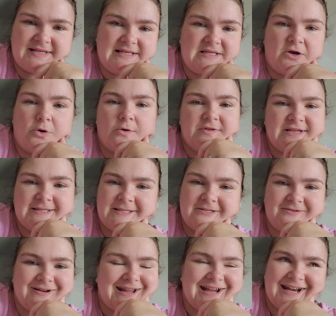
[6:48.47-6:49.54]
He's got all these
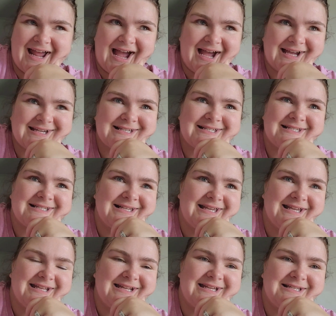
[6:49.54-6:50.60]
little knickknacks
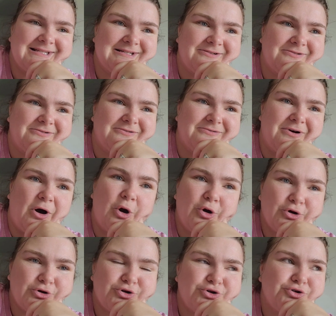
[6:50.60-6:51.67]
in his little
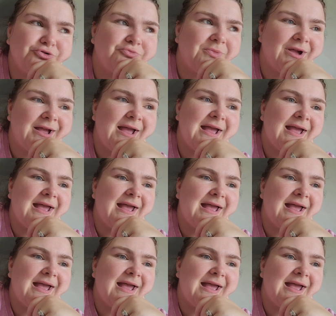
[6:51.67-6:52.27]
home.